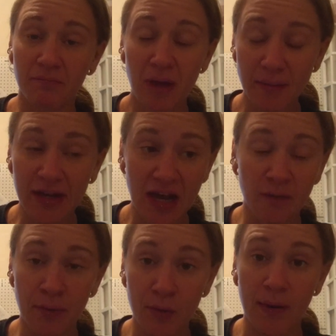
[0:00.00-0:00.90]
Mama, I
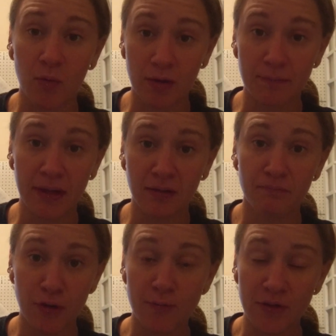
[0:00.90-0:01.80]
gotta poop. I want to
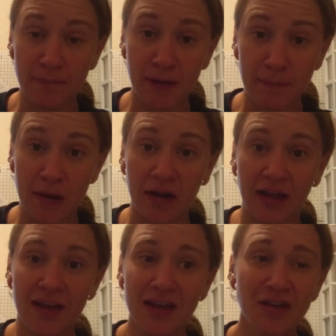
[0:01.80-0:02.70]
poop on the big potty.